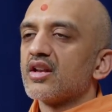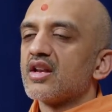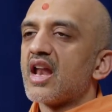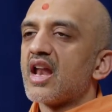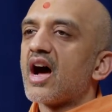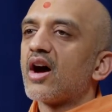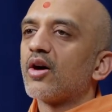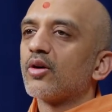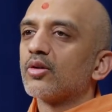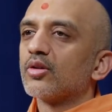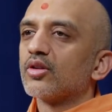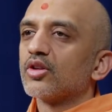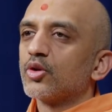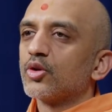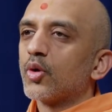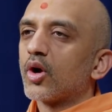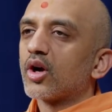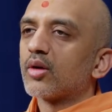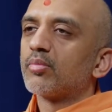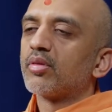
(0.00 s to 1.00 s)
Now
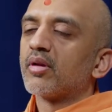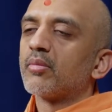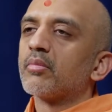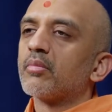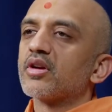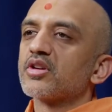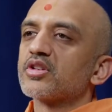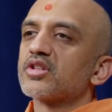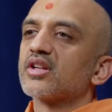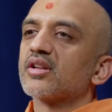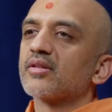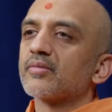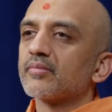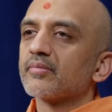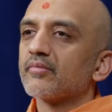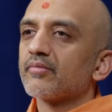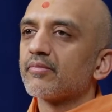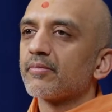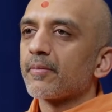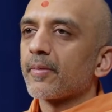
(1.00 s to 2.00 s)
you are a Brahmarshi.
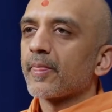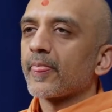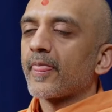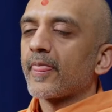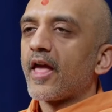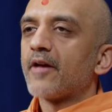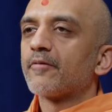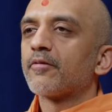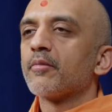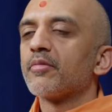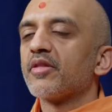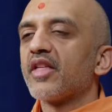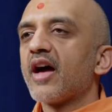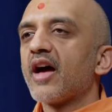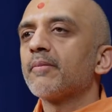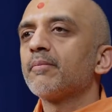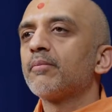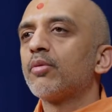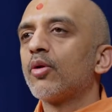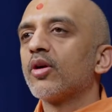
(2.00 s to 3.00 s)
And from
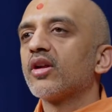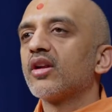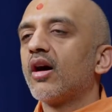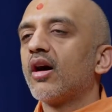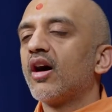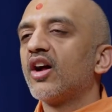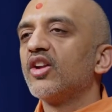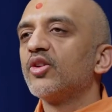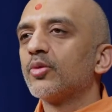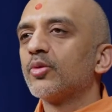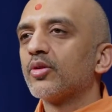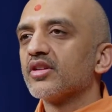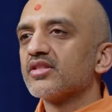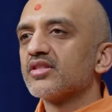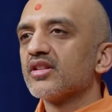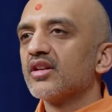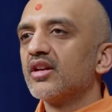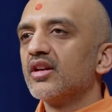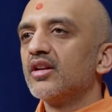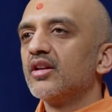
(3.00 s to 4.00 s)
that point
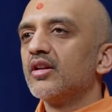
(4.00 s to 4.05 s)
onwards,